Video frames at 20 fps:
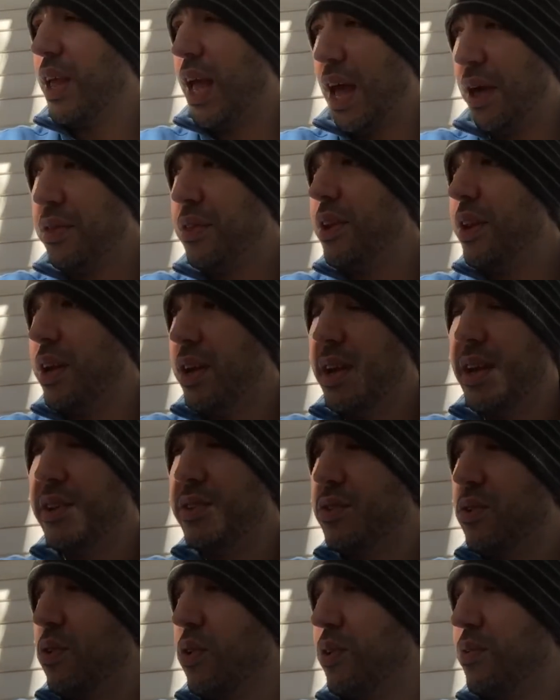Anthony,
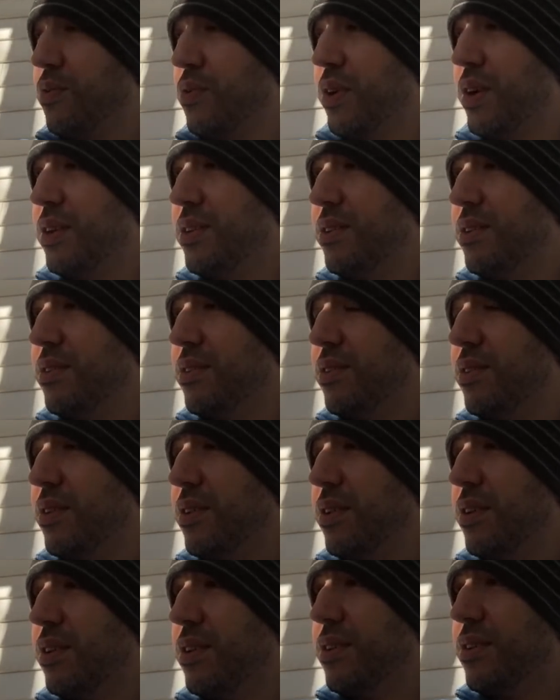his girlfriend,
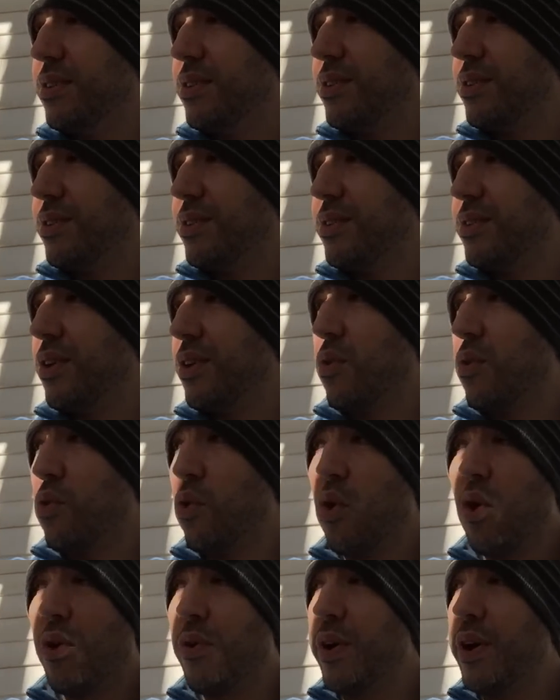
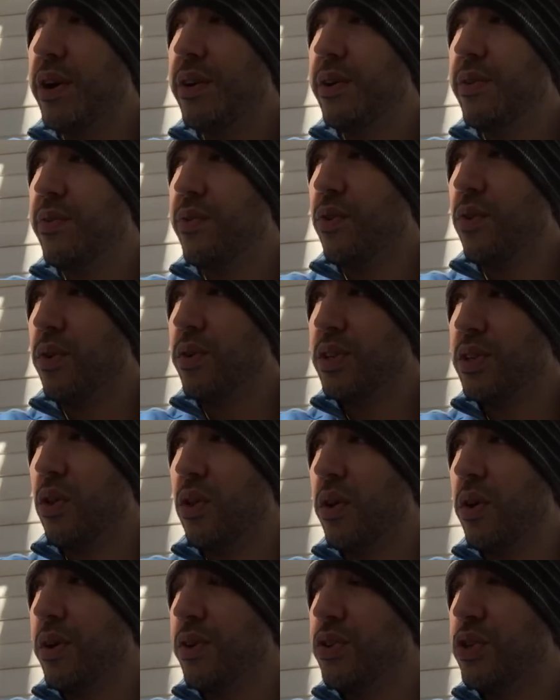Aurora for as
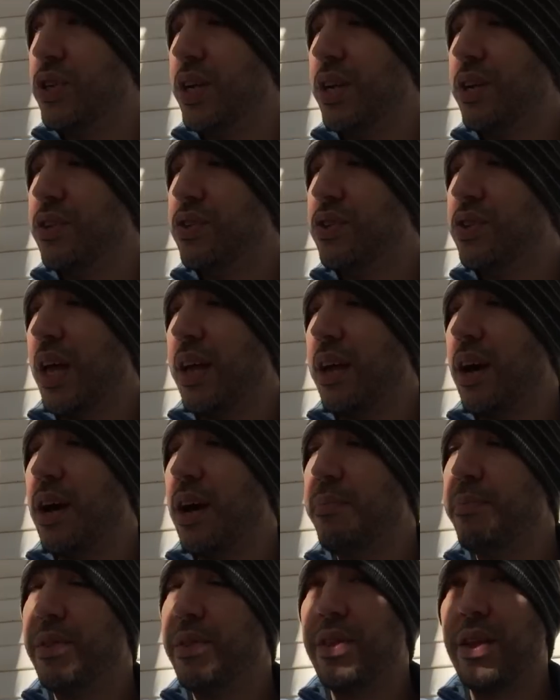long as she could stay
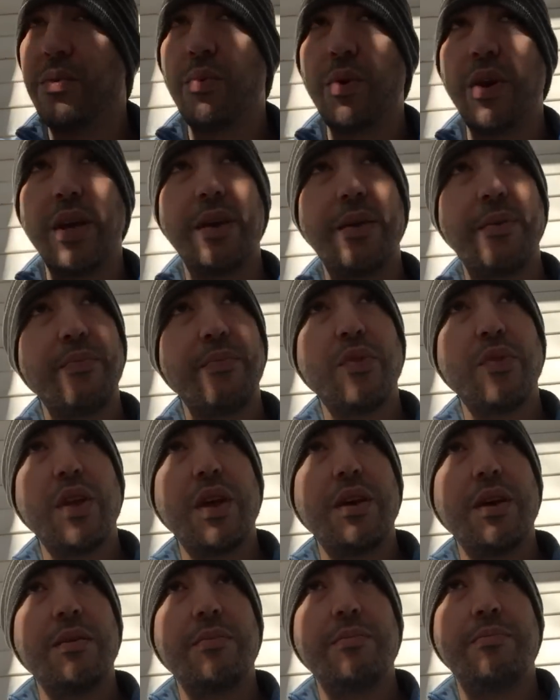up, and then we
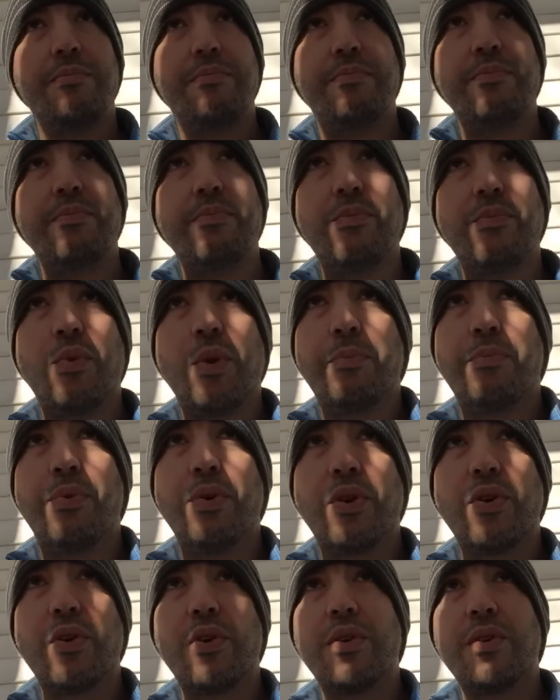
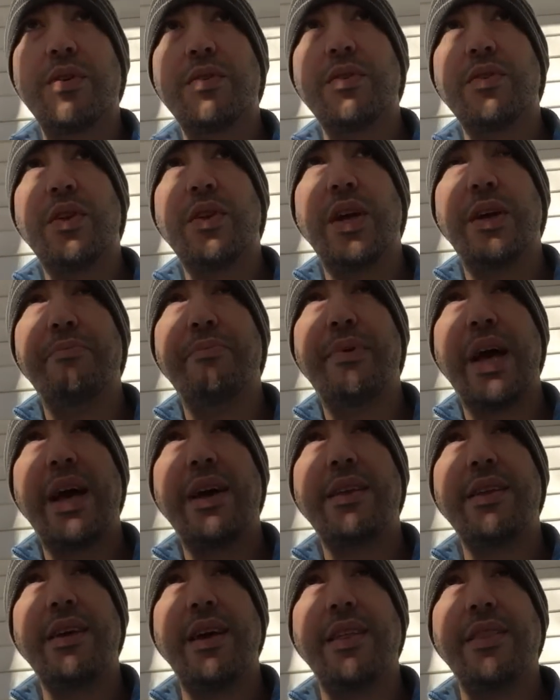put her in
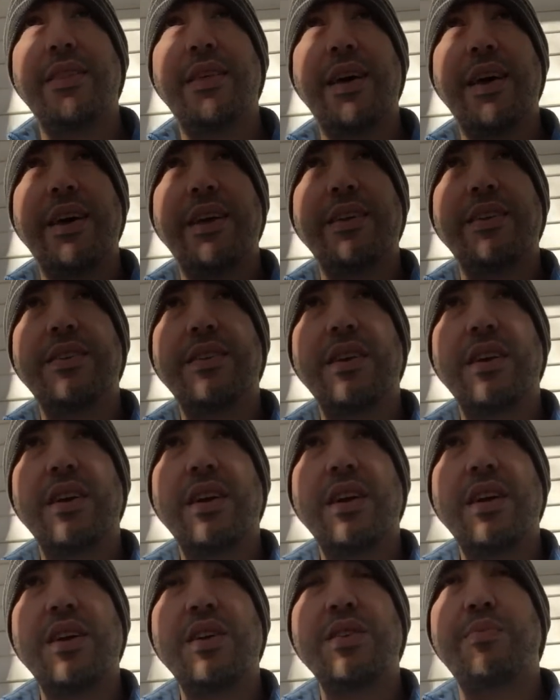bed, and then
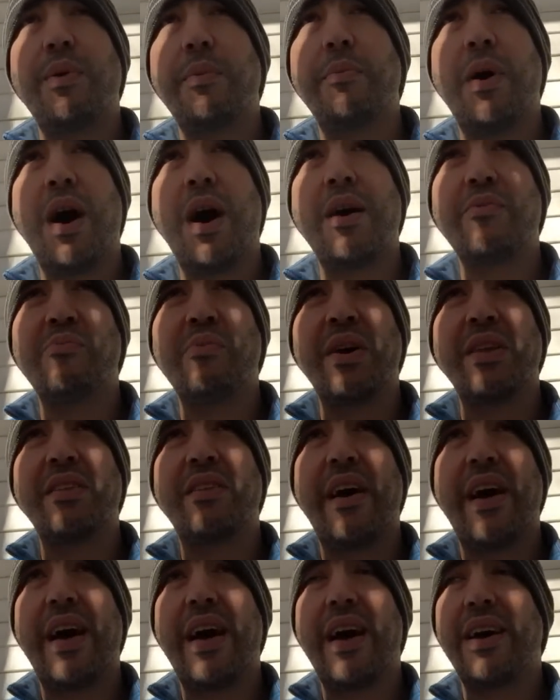it's my mom and my
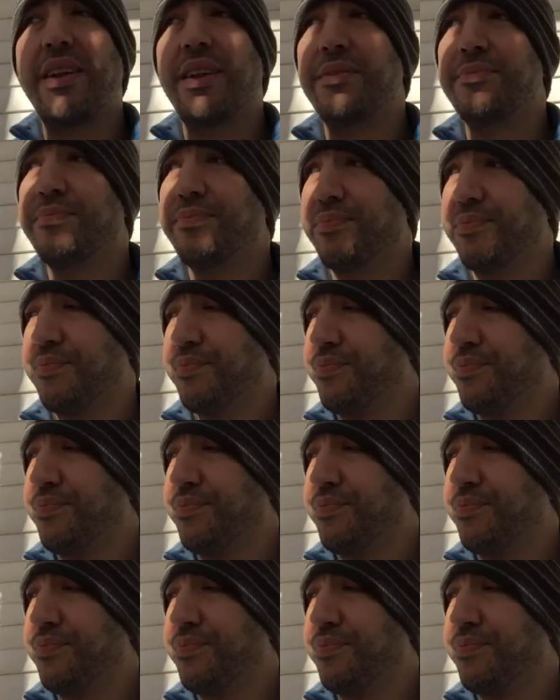dad, and